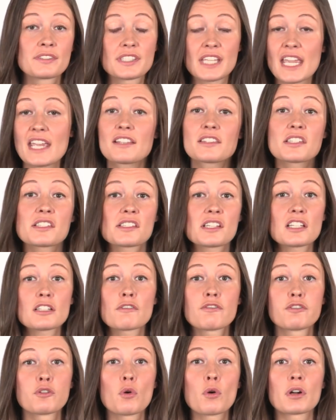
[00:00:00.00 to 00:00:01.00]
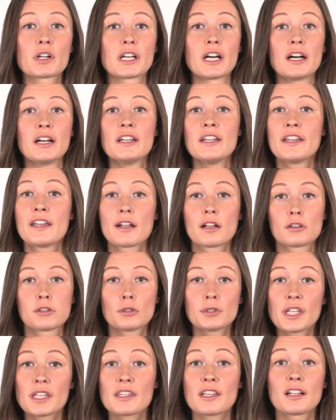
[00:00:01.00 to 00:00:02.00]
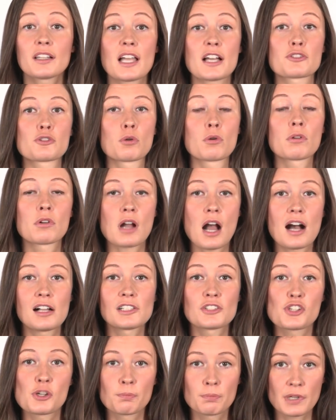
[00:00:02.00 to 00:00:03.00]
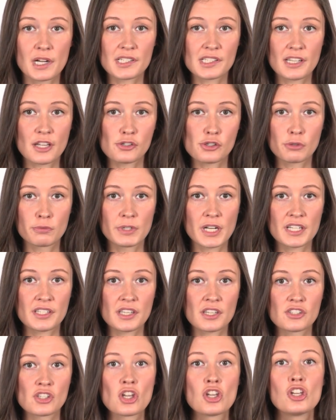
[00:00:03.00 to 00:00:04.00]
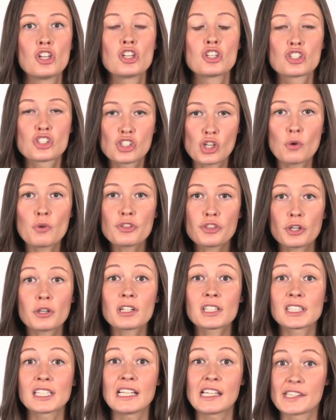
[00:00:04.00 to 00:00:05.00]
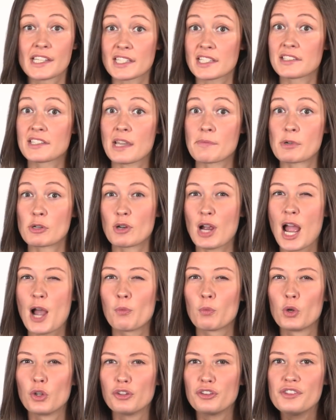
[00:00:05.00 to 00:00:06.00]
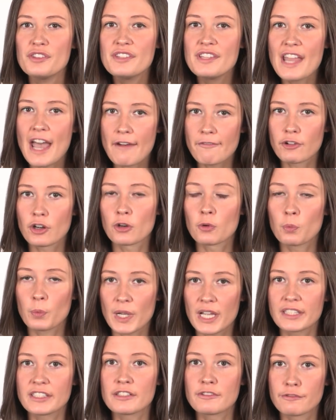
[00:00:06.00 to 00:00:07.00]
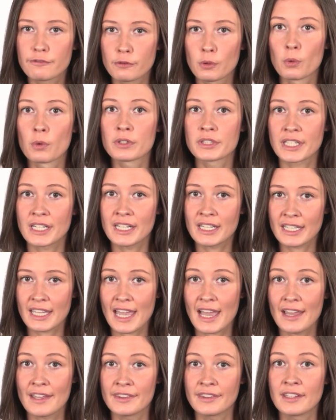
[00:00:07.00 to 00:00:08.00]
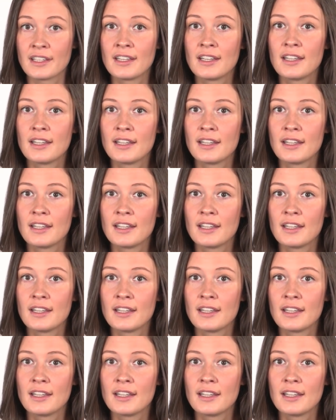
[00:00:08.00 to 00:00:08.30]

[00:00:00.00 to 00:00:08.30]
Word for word: take the state of Florida, including the Electoral College and presidential races, so thoroughly that a Democrat will never win in Florida again.